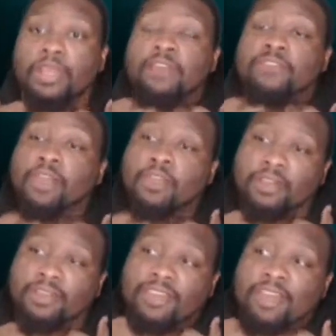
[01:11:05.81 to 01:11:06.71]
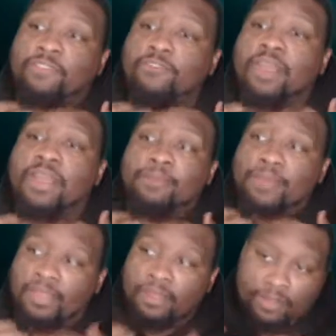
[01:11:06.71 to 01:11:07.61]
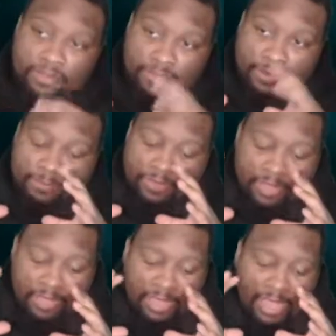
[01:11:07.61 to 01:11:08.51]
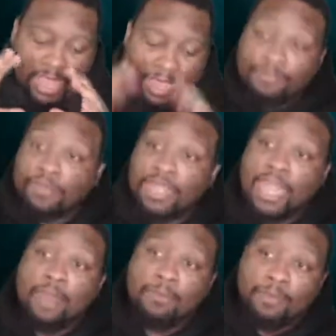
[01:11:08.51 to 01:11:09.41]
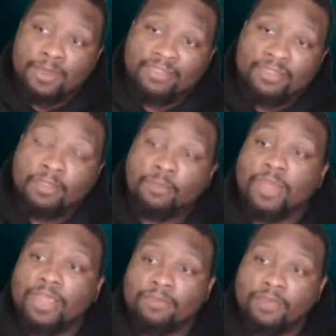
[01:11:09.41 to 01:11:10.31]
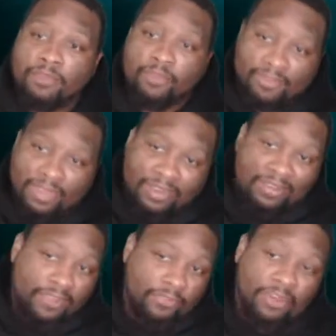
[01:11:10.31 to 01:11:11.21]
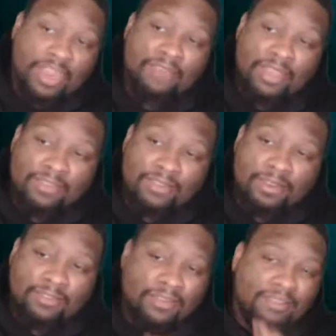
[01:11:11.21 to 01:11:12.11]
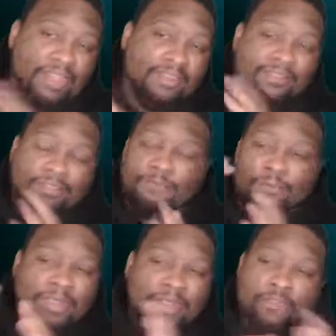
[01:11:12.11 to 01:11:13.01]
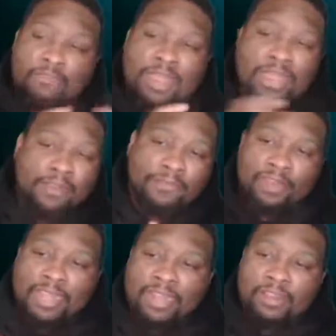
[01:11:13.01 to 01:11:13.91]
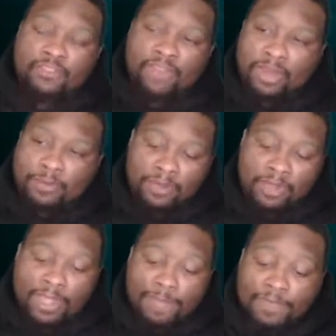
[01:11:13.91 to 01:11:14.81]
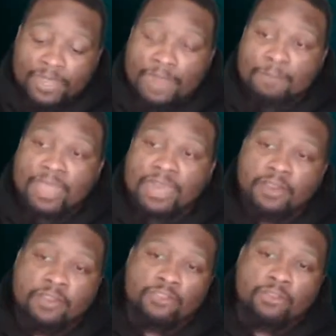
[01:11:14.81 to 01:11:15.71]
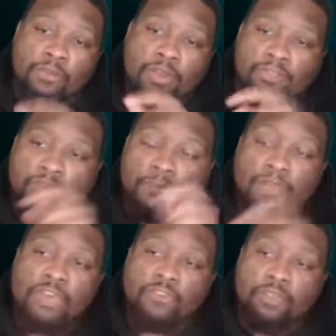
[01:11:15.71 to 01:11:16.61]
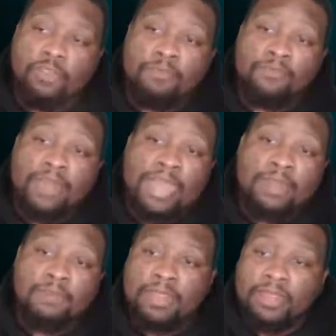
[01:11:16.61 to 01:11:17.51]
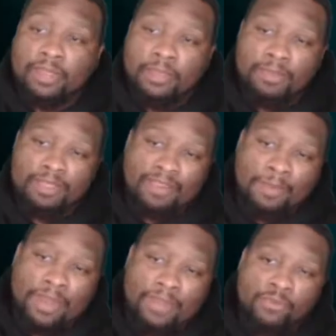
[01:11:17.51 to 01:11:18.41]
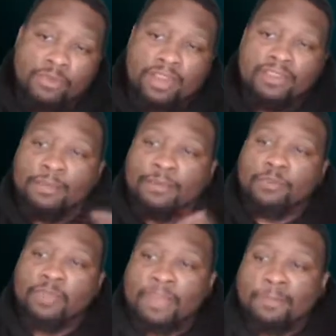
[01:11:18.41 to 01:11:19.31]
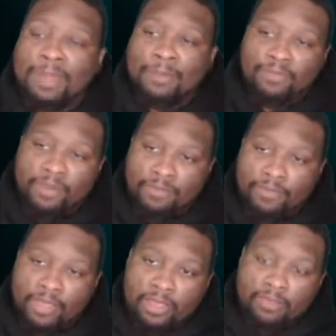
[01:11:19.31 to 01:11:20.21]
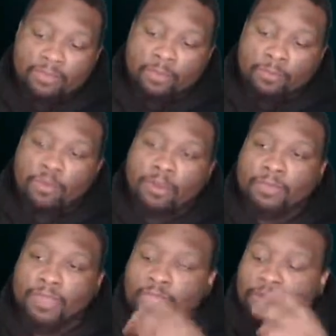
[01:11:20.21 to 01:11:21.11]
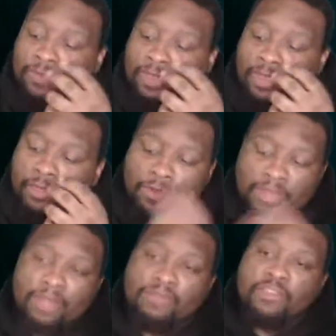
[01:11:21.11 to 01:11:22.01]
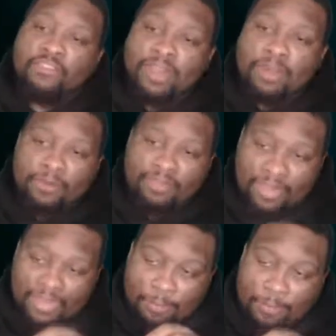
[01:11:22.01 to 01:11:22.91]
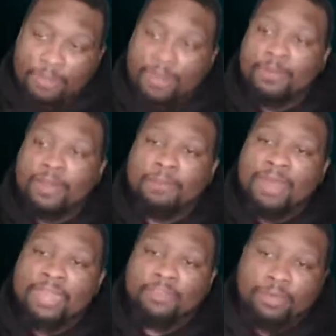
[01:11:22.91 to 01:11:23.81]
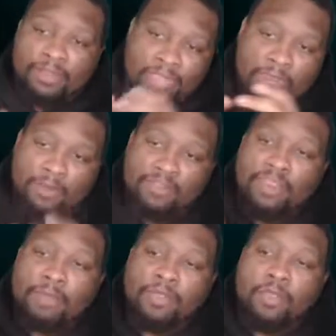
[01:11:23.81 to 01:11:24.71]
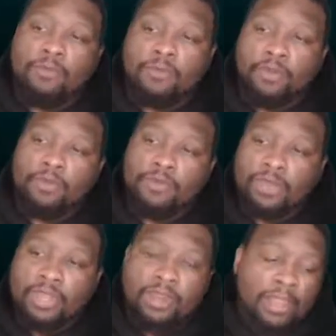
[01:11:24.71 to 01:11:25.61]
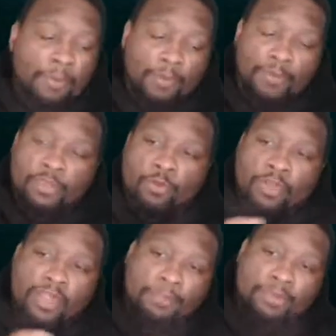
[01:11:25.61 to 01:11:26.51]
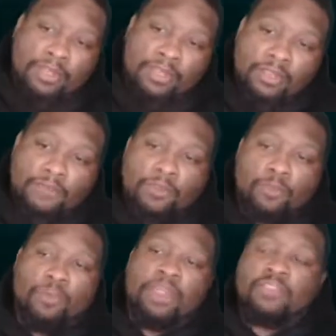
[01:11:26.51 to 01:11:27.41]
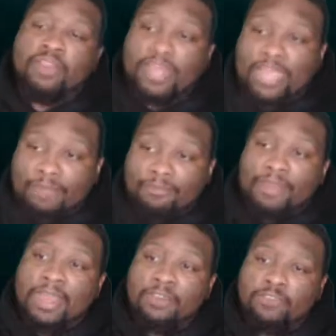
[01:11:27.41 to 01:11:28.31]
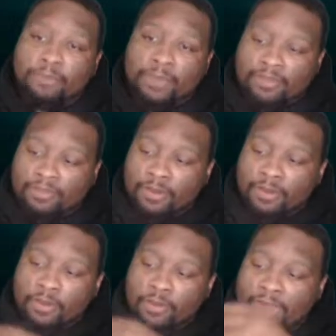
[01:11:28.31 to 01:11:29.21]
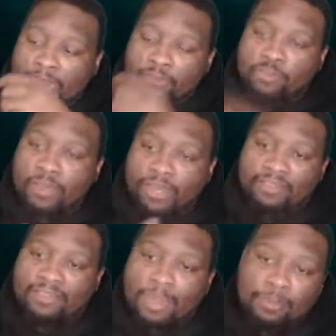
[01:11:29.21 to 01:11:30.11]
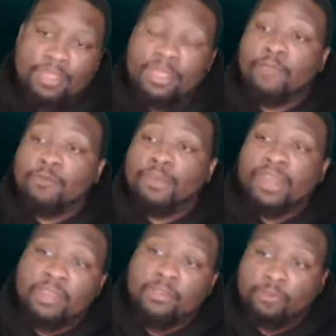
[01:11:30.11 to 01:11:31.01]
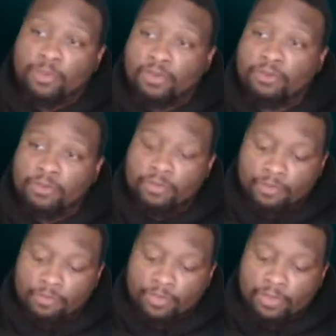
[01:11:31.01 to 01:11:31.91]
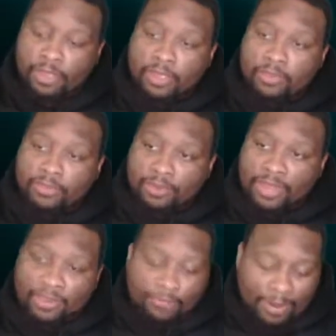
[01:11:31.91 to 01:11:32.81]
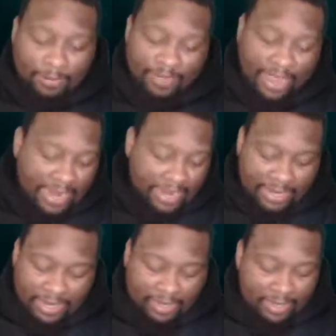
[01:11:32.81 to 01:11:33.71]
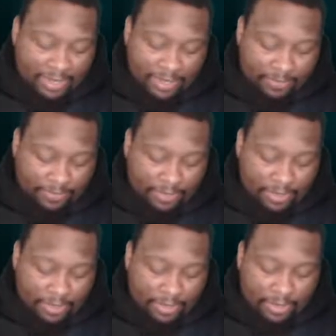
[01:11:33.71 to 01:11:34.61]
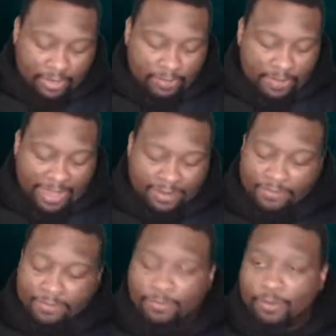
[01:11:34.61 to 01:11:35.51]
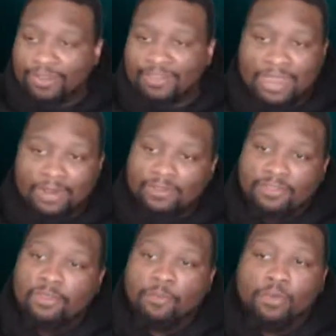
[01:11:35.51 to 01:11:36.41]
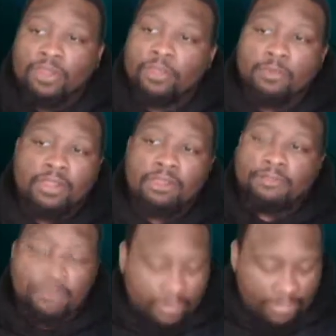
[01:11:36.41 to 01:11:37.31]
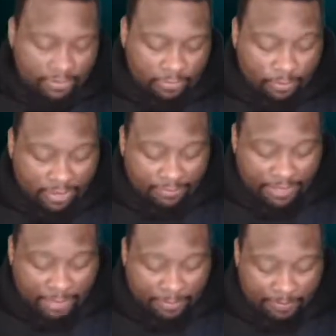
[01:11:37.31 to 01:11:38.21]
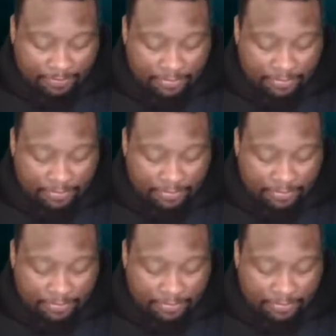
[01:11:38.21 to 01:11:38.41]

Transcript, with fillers: So I call it test drive because half of the album is synthwave. So it's like a test drive, as in it's a test for me to try a different kind of genre. And I made it in a story so Major couldn't find me because I'm not doing the typical hip hop stuff. So normally when it comes to genres, they like to put people in a box because they hear the same thing over and over again. But when you go a completely different direction, they can't find you because you're not doing the same thing everybody else would do. So that's why I was hiding and then um, had different voice actors. This is a really, really fun, intuitive album.